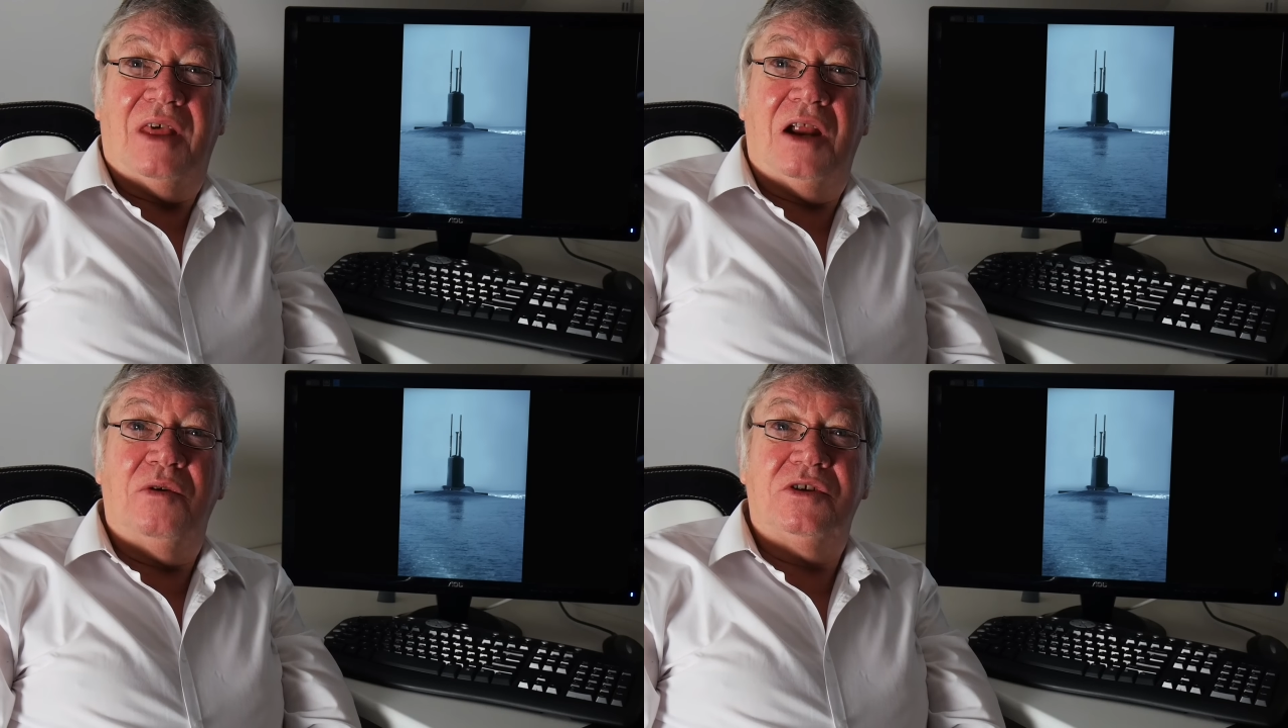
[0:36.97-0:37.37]

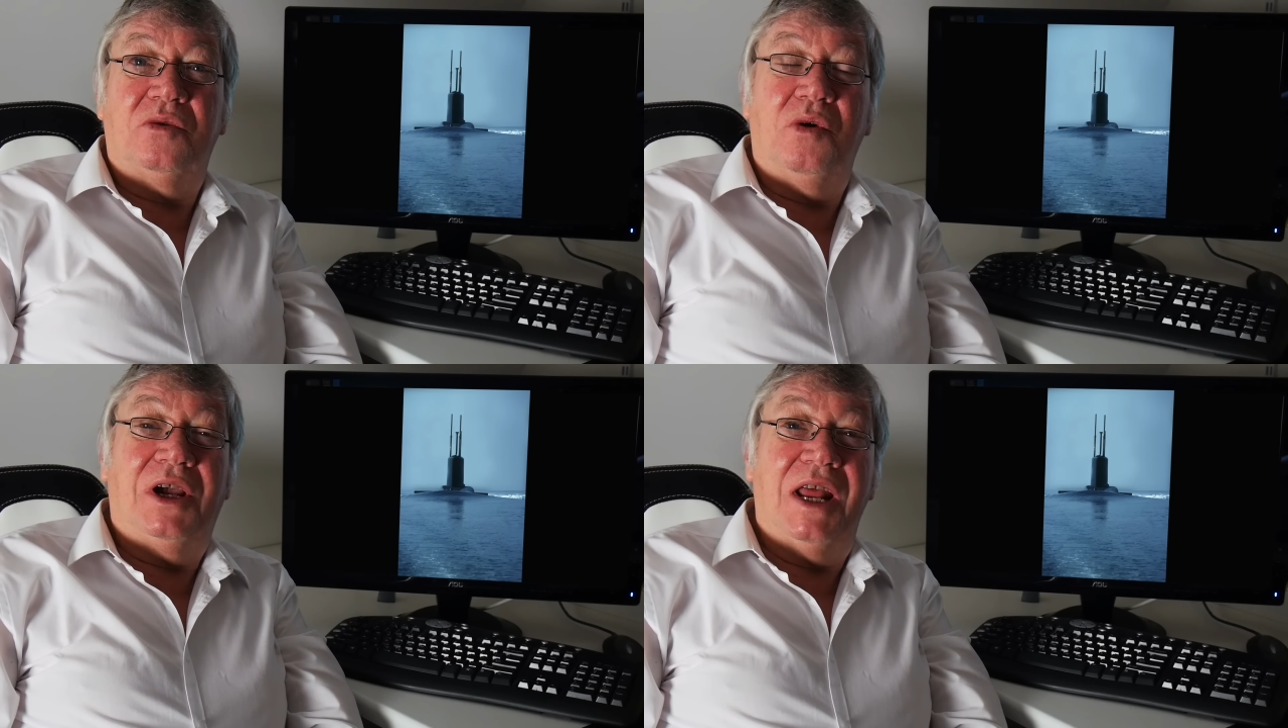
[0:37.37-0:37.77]
Then I went
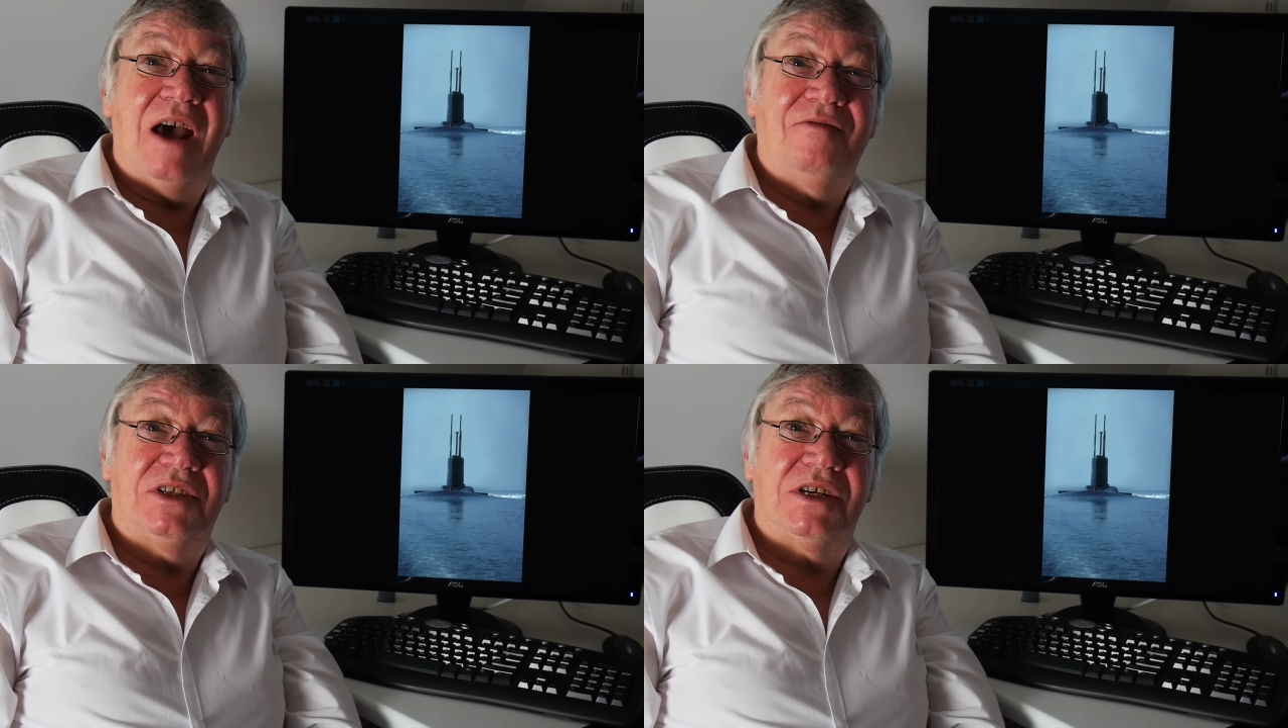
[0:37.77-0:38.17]
to work in
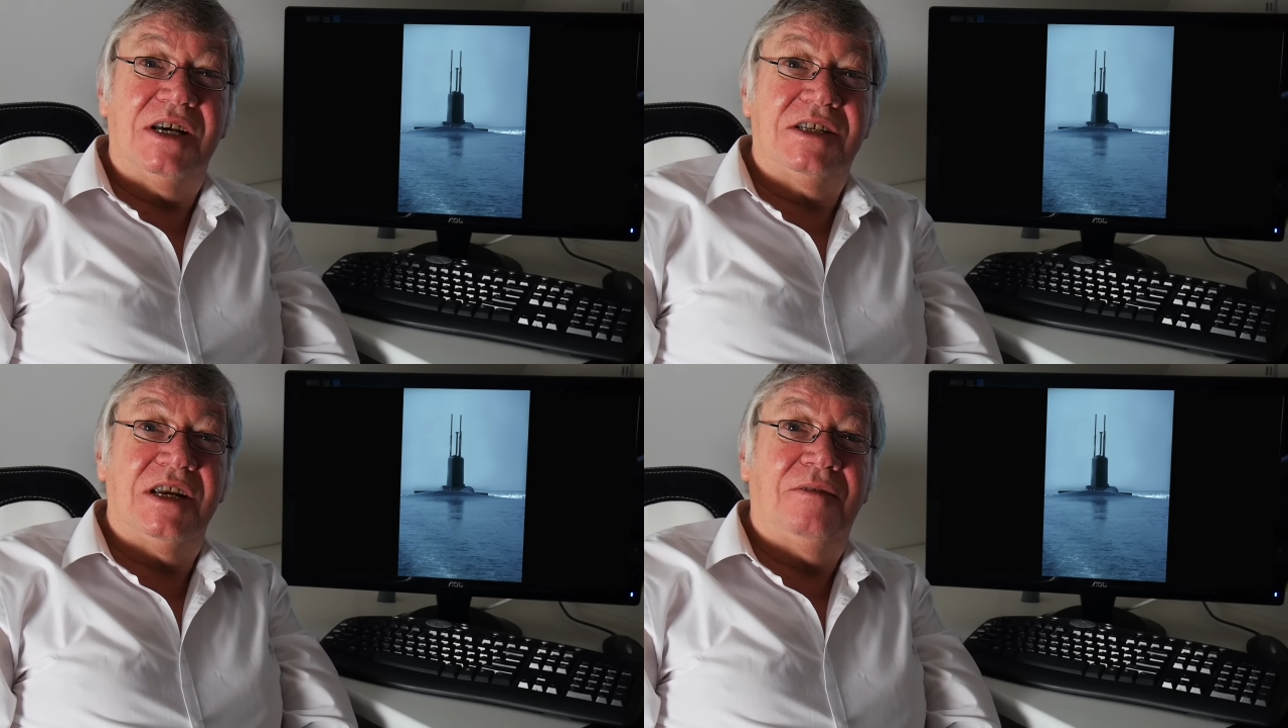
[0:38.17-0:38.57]

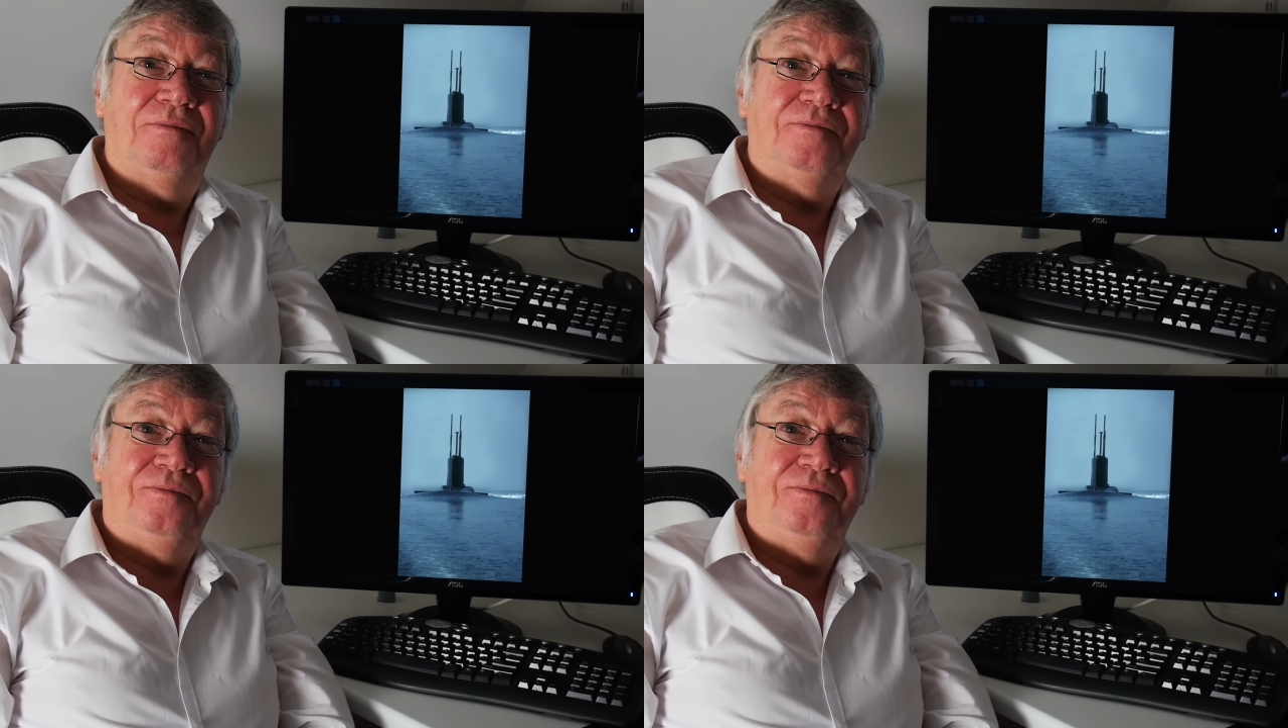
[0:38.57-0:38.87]
advertising,